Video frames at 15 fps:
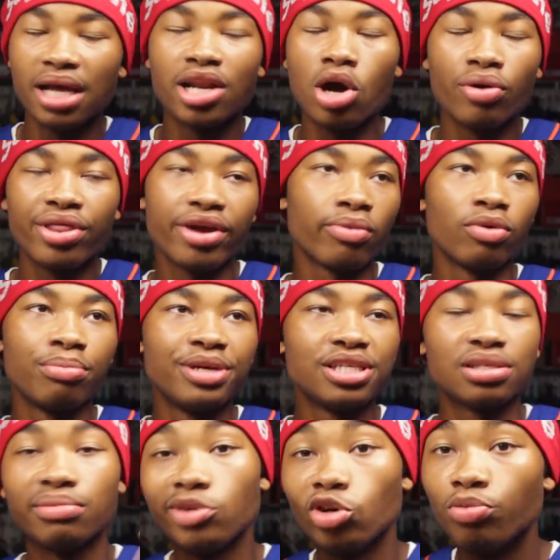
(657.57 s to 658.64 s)
I know there will be
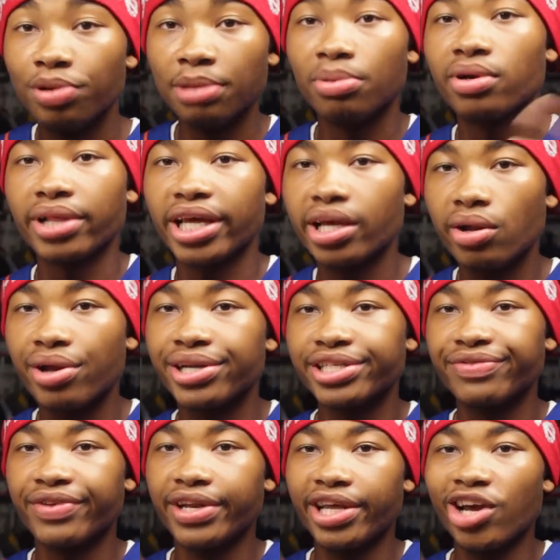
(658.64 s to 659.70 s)
some new people clicking on
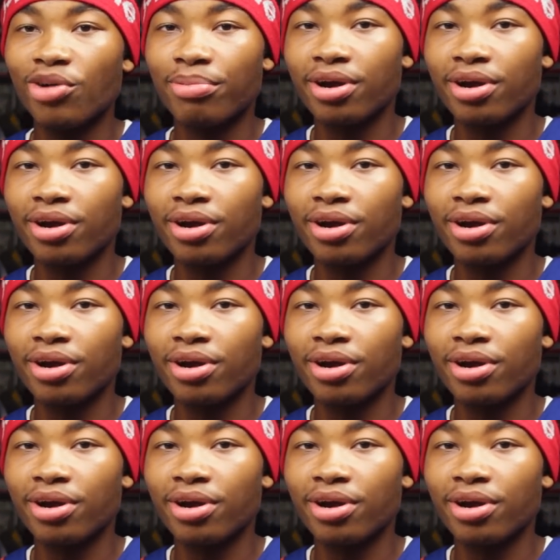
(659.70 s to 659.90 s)
this video,